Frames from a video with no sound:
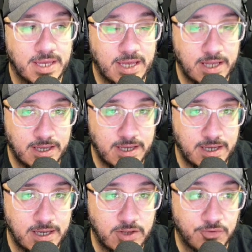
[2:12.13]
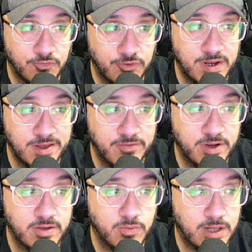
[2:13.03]
It's really,
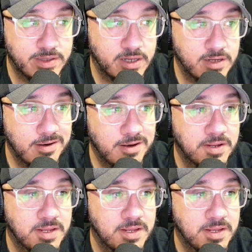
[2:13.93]
really well done,